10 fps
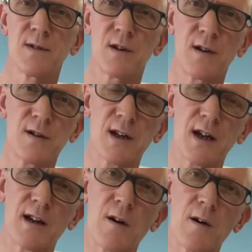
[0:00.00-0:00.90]
So it usually
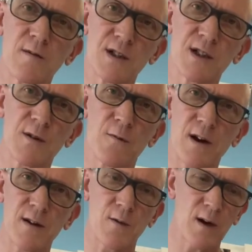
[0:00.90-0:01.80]
can go out with just a
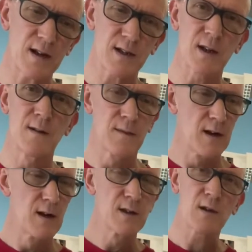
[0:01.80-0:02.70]
regular waste.
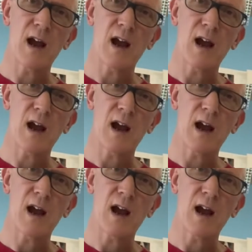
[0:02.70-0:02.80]
So